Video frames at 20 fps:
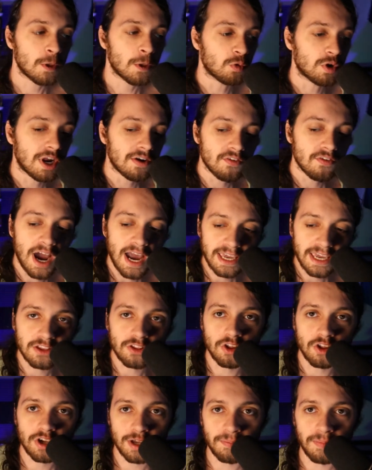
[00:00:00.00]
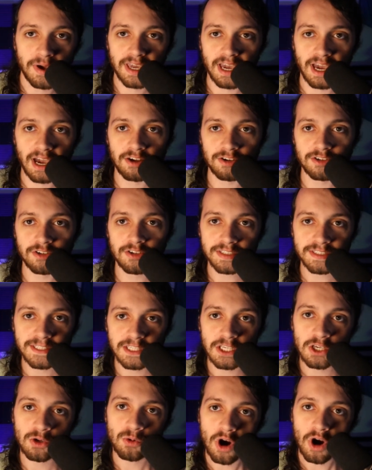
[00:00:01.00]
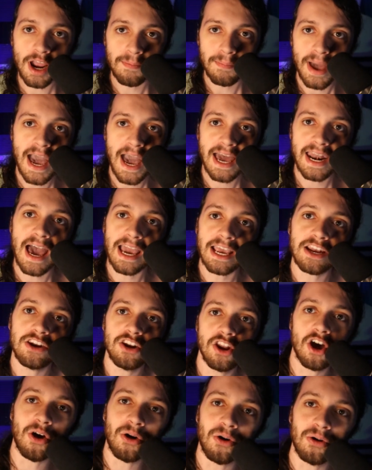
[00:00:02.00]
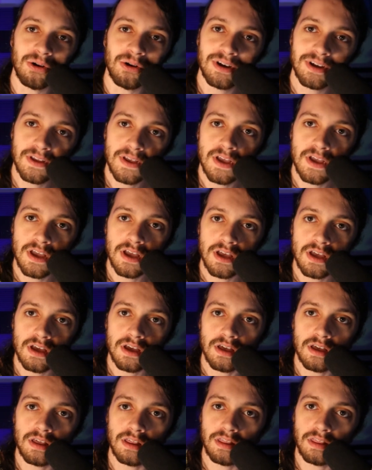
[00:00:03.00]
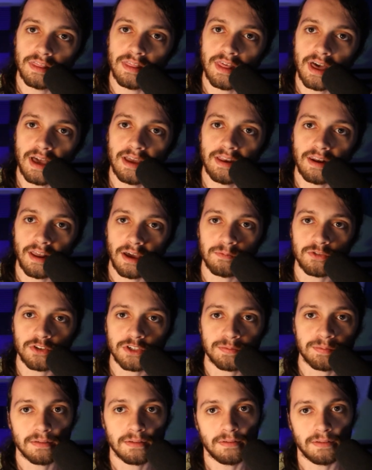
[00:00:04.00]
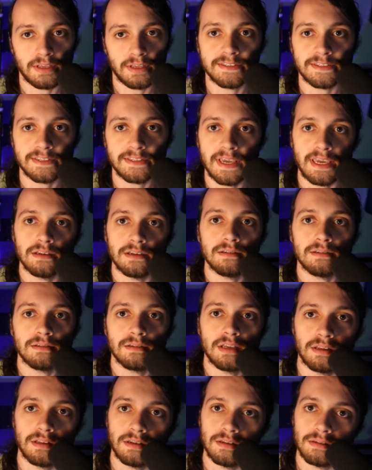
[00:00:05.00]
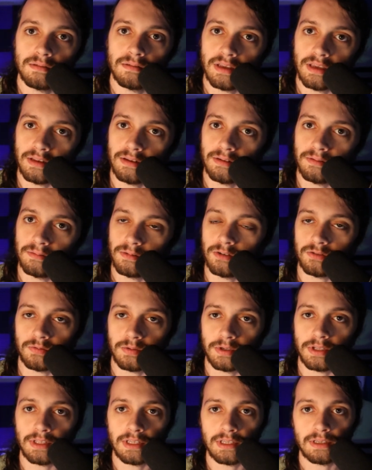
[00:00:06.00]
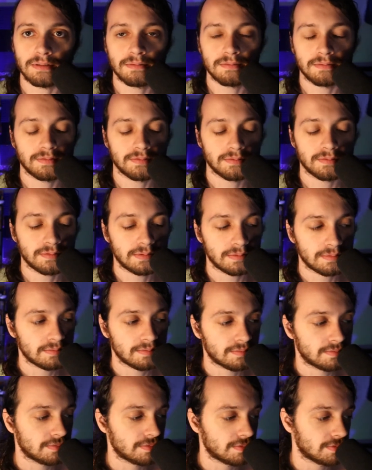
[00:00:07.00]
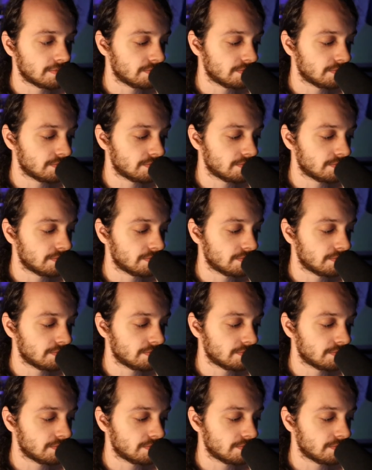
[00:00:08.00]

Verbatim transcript: Whenever I can look at my counter and see where I'm at, I know that I'm just being insane and and there's really no other reason. Anyway,